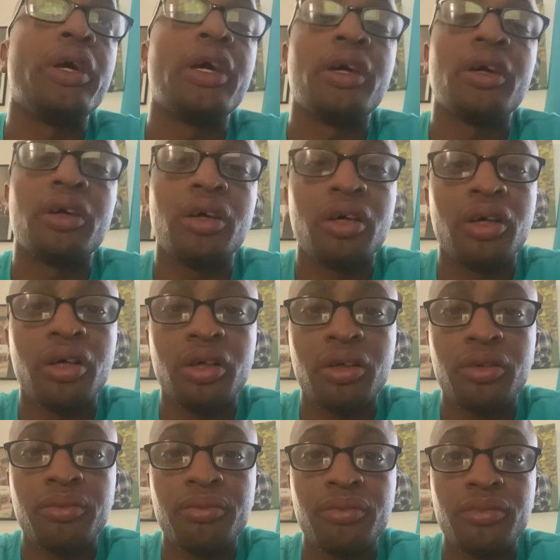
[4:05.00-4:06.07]
had,
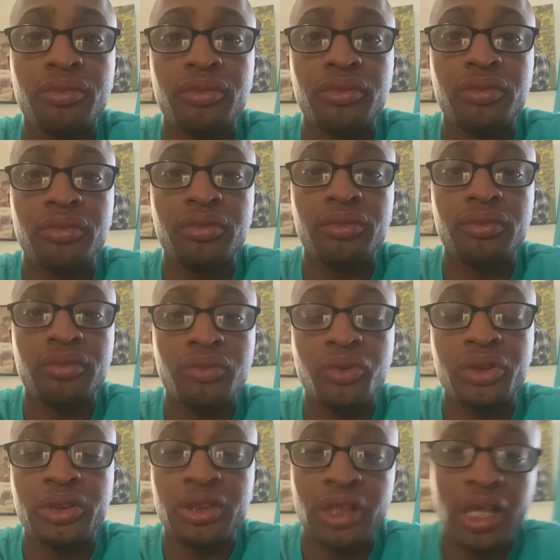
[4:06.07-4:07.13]
um,
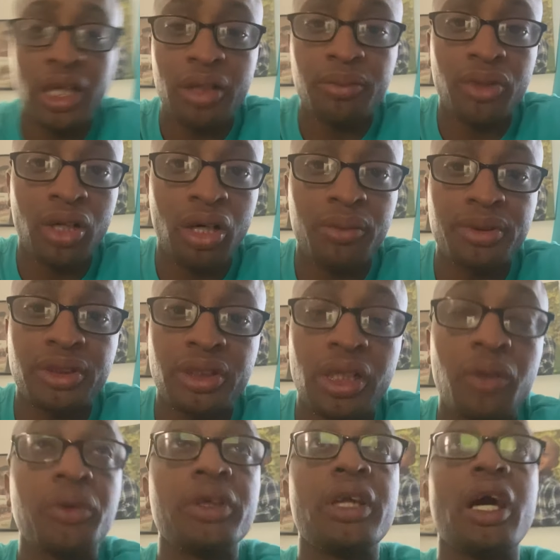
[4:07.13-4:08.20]
what's the name? Armstead
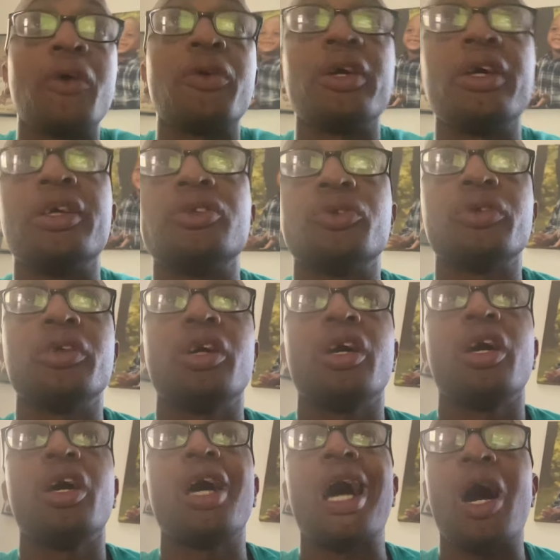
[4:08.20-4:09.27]
went down with an injury.
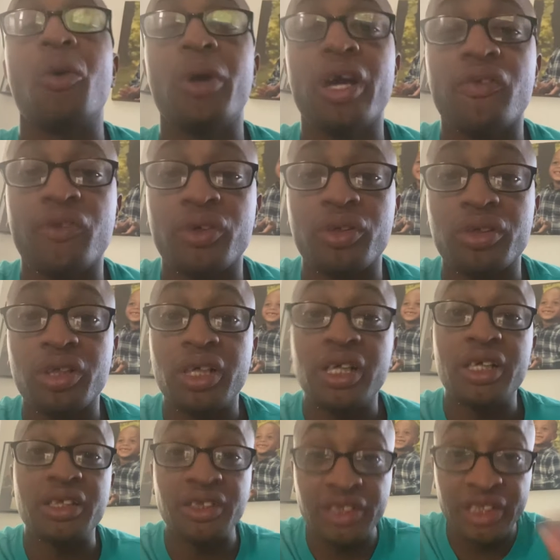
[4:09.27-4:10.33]
However,
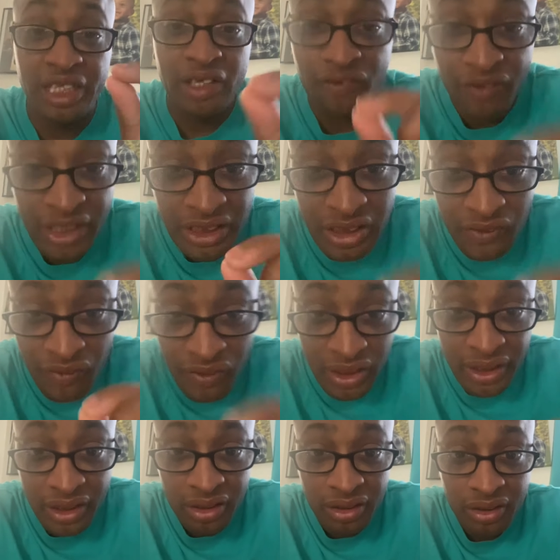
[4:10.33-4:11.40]

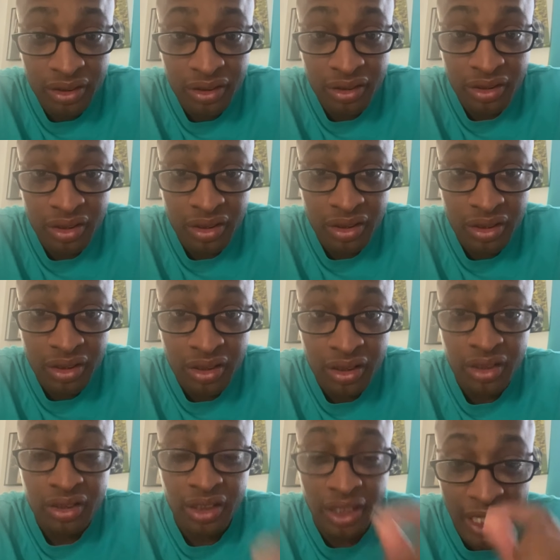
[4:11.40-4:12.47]
defensively,
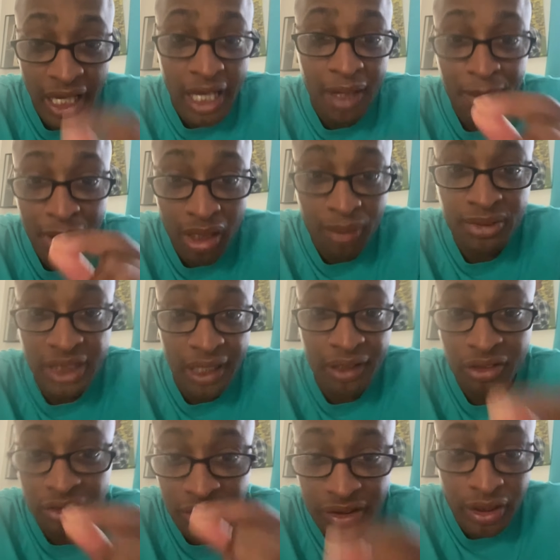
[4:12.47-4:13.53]
the game comes down
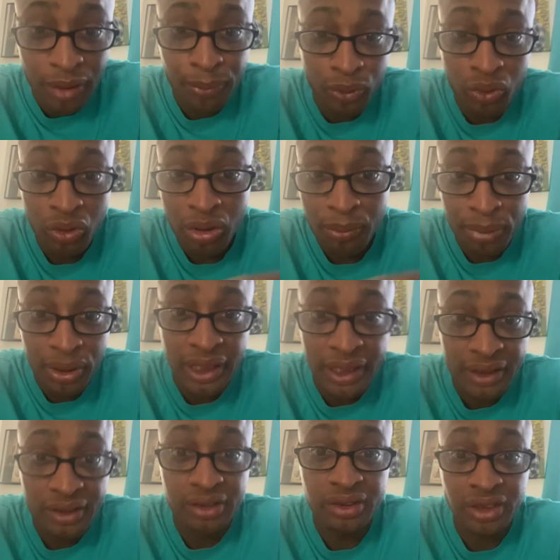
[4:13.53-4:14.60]
to simple
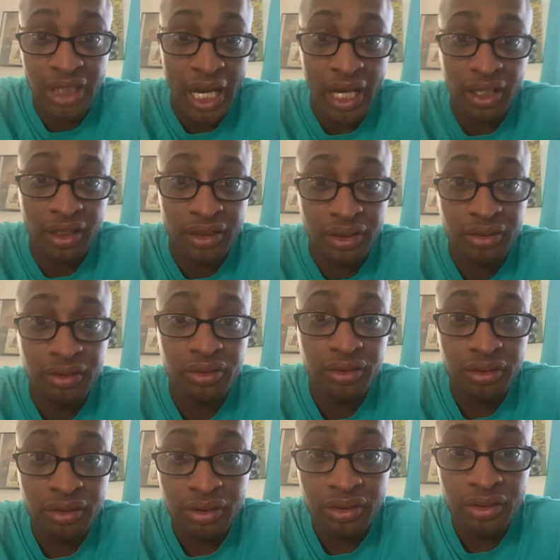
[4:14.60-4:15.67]
plays, tackling,
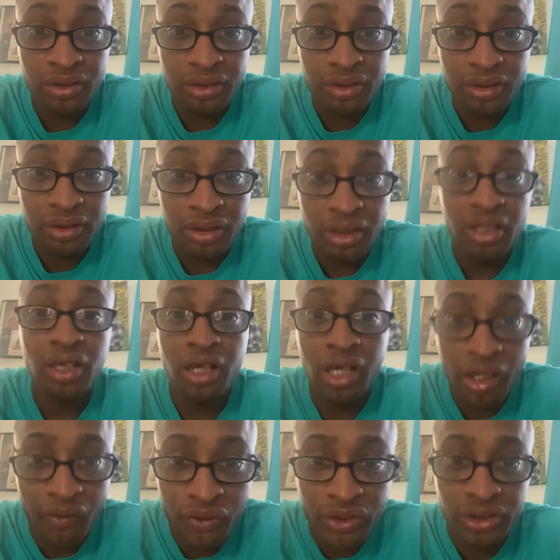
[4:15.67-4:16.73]

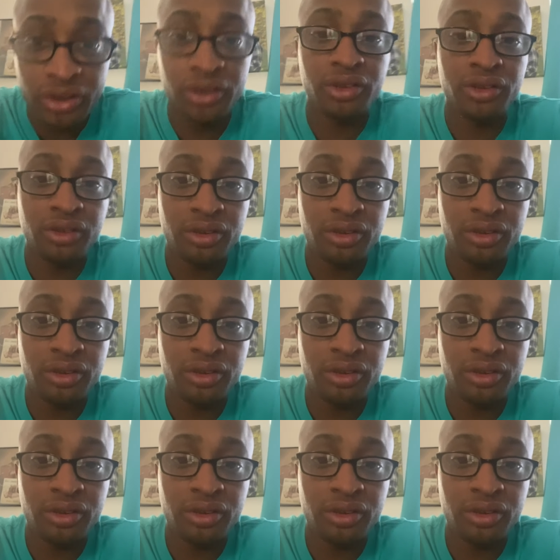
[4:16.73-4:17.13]
coverages,